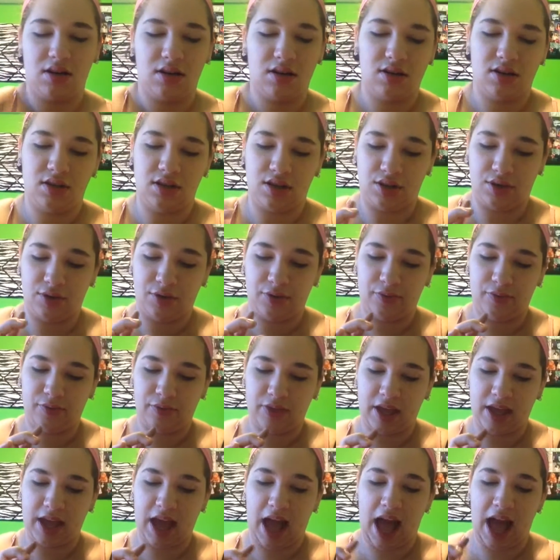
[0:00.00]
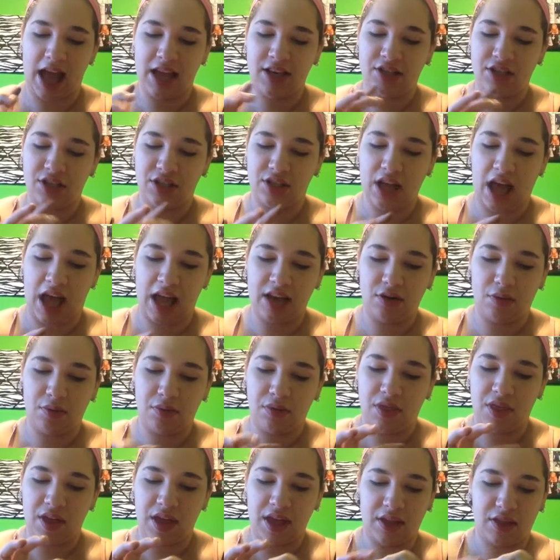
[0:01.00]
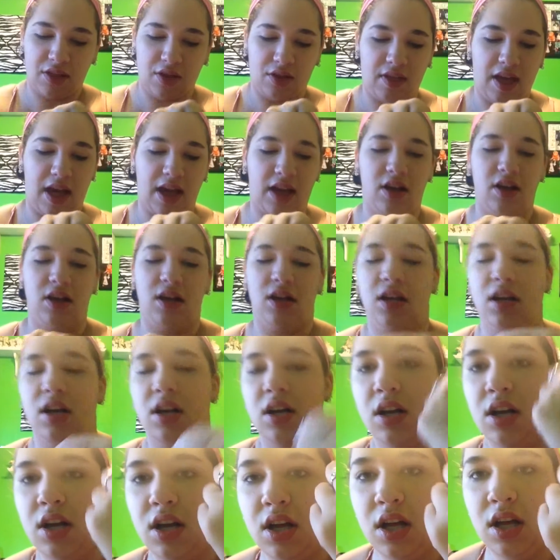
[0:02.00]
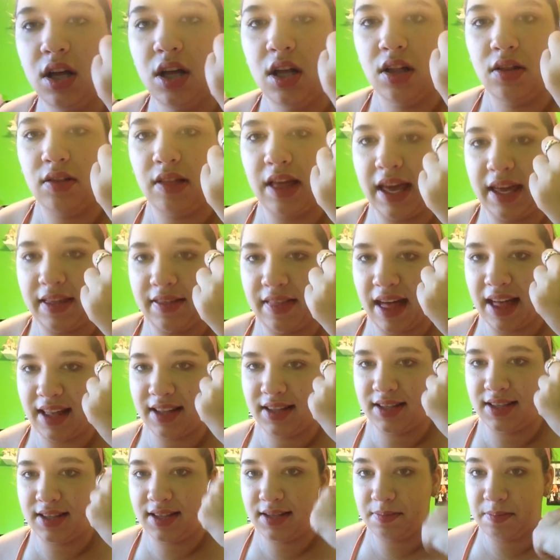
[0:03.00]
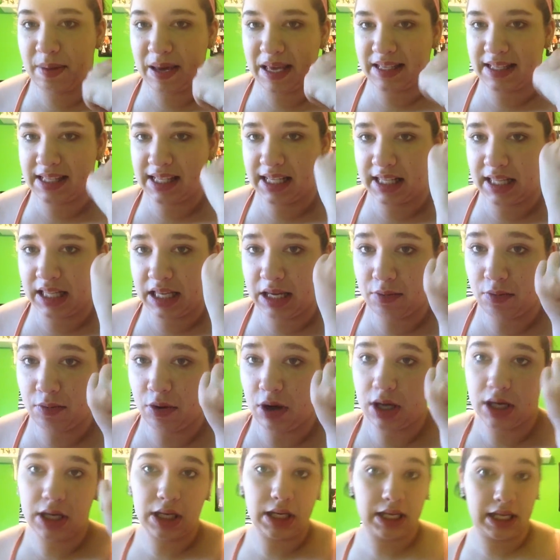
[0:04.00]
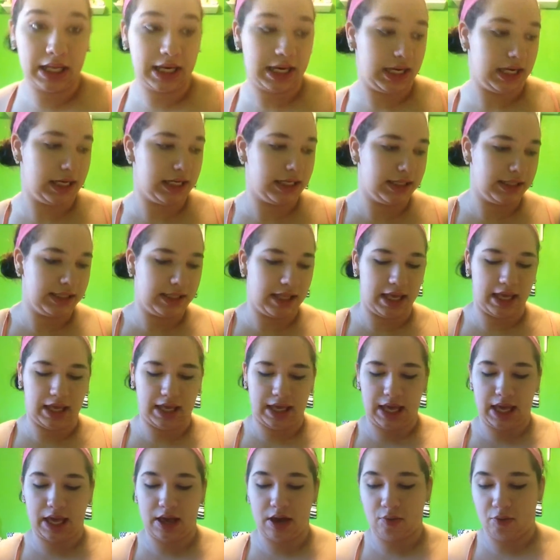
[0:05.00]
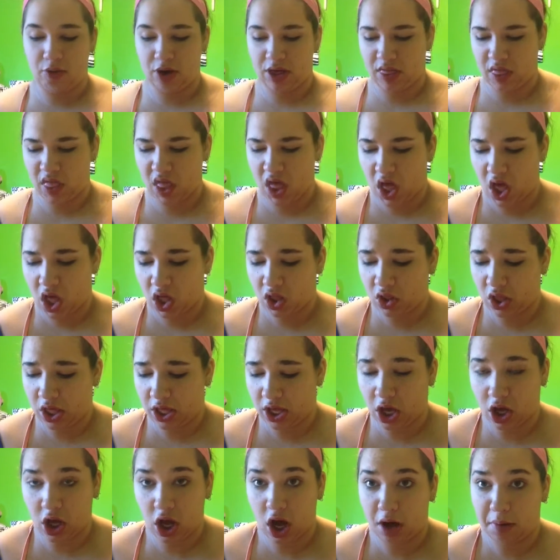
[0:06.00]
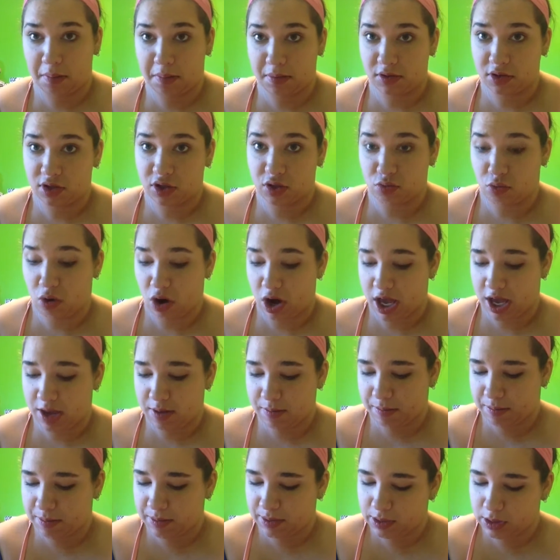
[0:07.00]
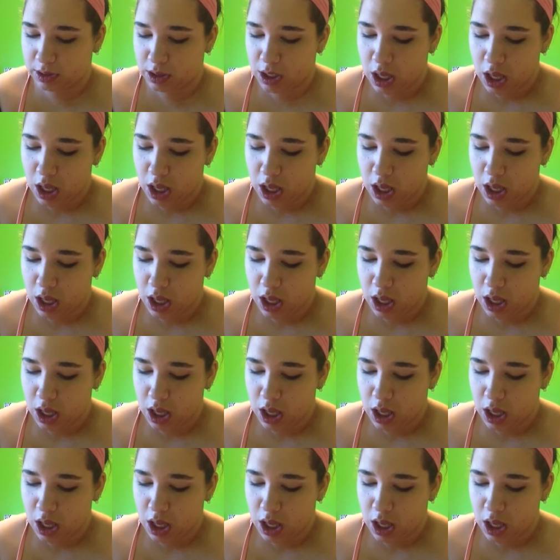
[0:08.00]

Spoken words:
too. Like, I don't think they're that good. Like, that's basically what it is. Like, with, like, a couple swipes.